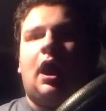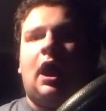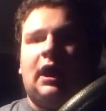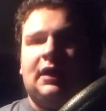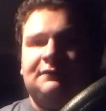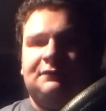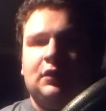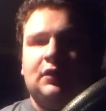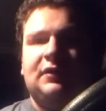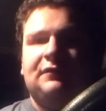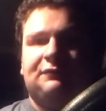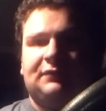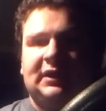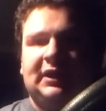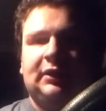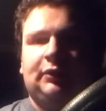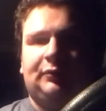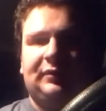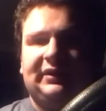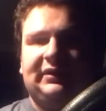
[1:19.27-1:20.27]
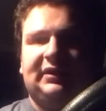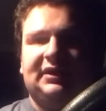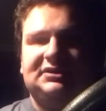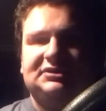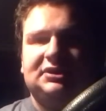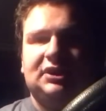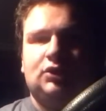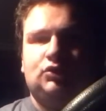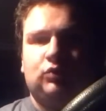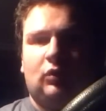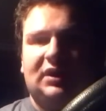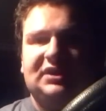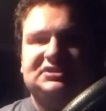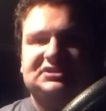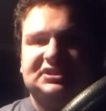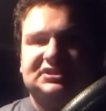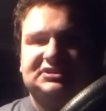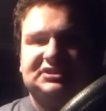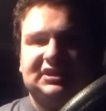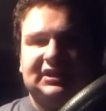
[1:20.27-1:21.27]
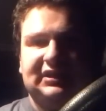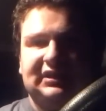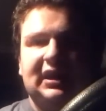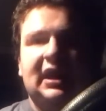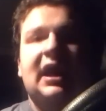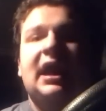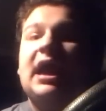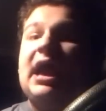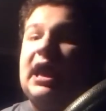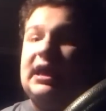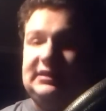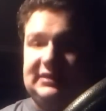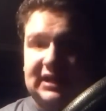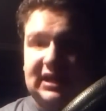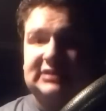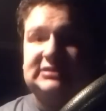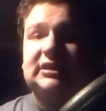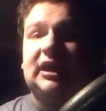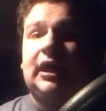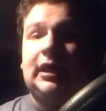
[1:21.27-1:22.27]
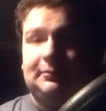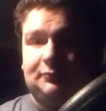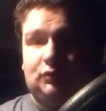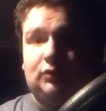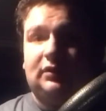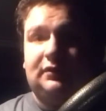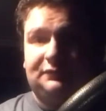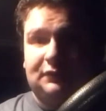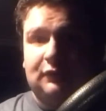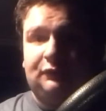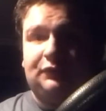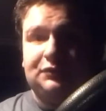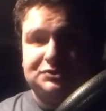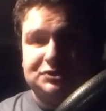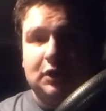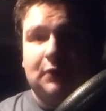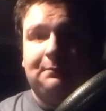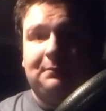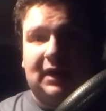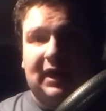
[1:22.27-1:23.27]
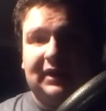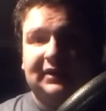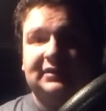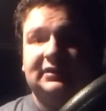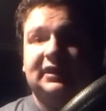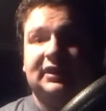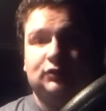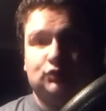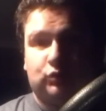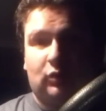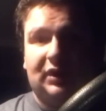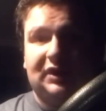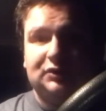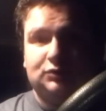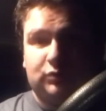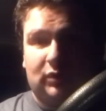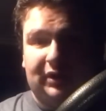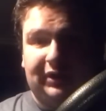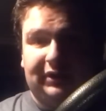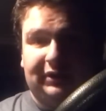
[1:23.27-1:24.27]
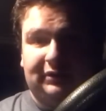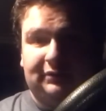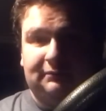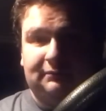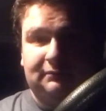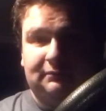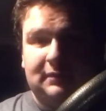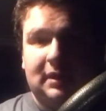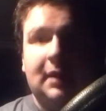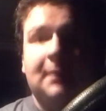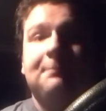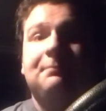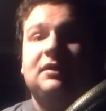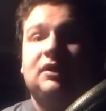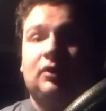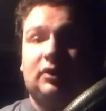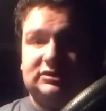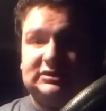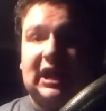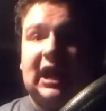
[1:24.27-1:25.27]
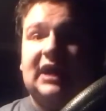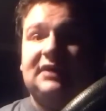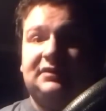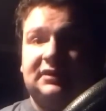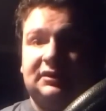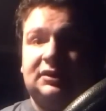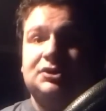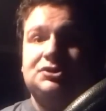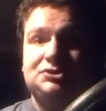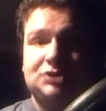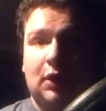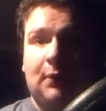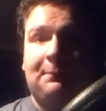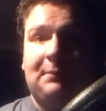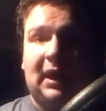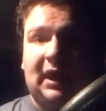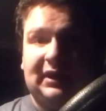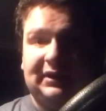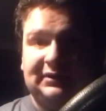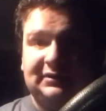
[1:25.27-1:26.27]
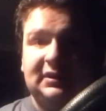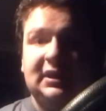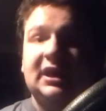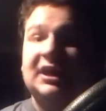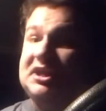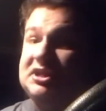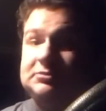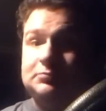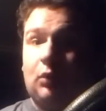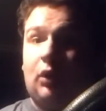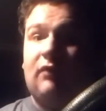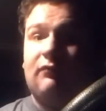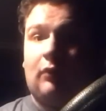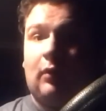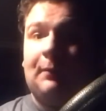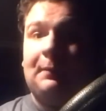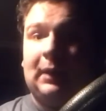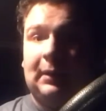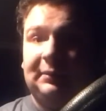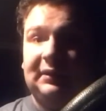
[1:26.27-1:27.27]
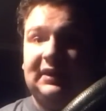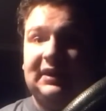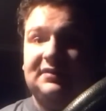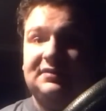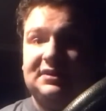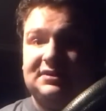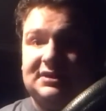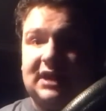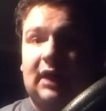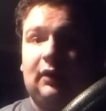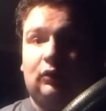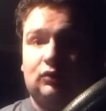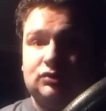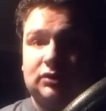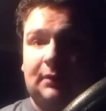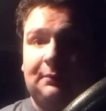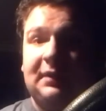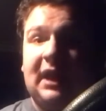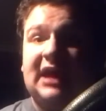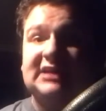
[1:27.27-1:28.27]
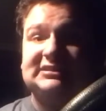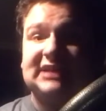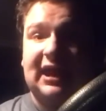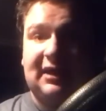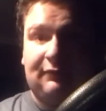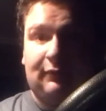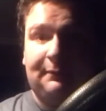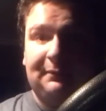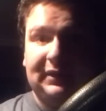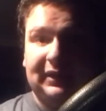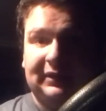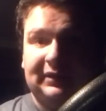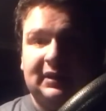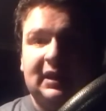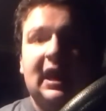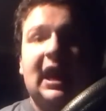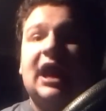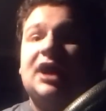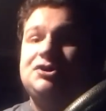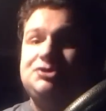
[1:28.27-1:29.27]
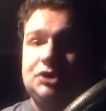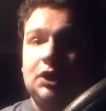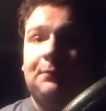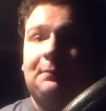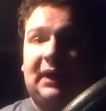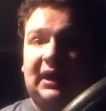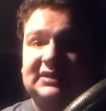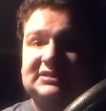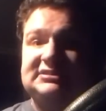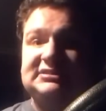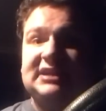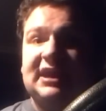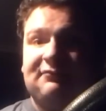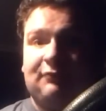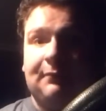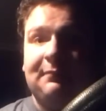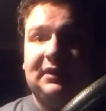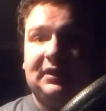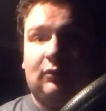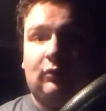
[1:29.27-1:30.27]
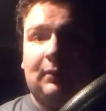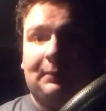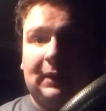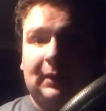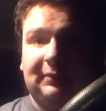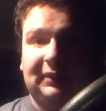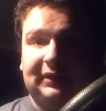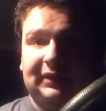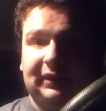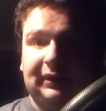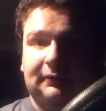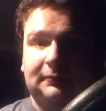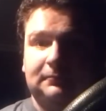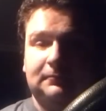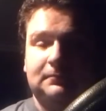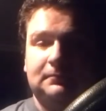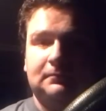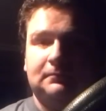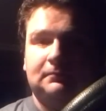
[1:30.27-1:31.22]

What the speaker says: I voted for Hillary Clinton in 2016, and yes, I'm going to vote for Joe Biden in 2020. Because I think that Joe Biden is more of a Republican than Donald Trump has ever been, and Joe Biden's never been a Republican.